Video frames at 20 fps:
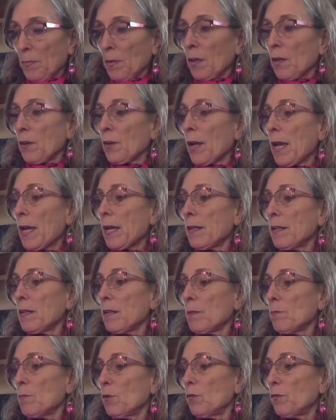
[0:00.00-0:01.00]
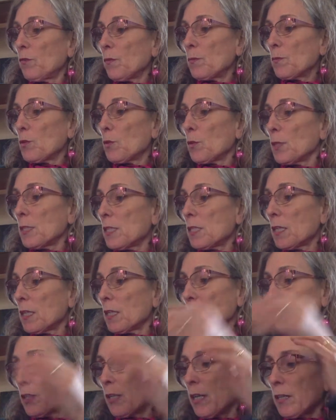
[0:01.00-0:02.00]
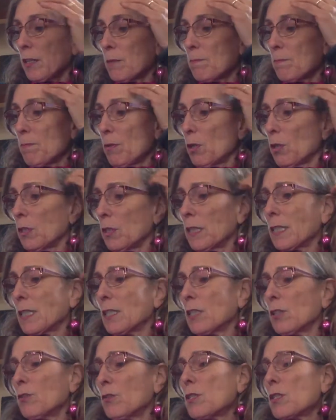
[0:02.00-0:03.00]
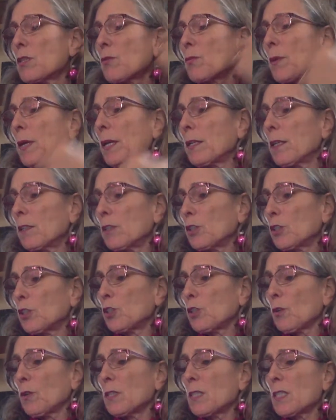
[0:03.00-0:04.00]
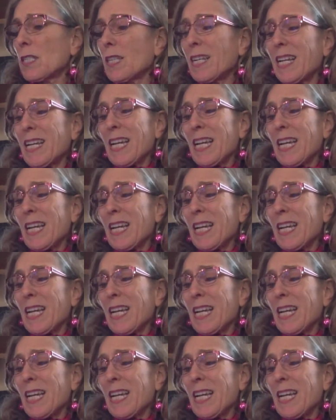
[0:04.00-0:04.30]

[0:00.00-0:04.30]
Her hand had moved from twisting her hair to pulling a loose thread on her shorts.